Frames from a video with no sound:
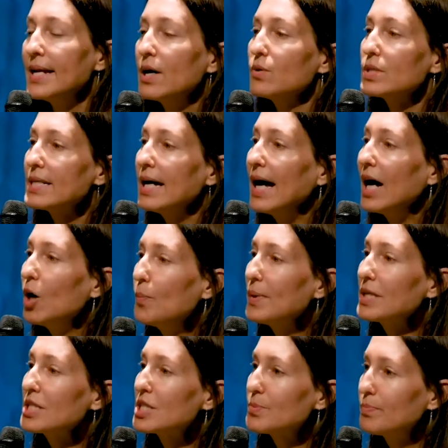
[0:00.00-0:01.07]
Now, to help
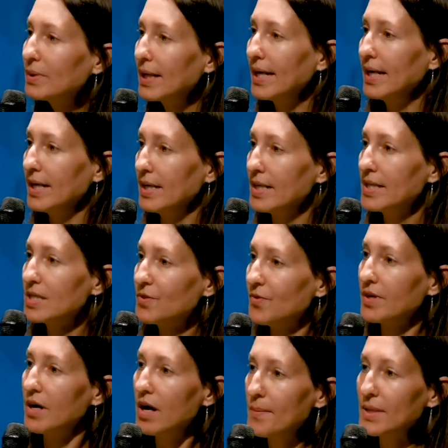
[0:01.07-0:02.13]
explain this
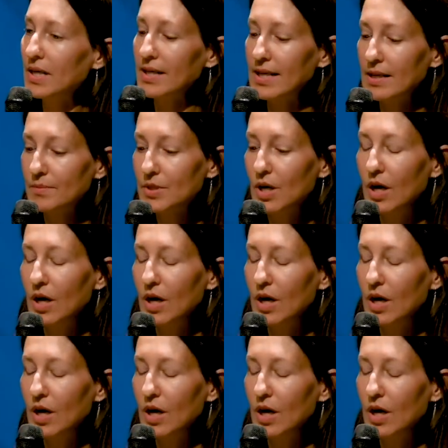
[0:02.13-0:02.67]
phenomenon that I'm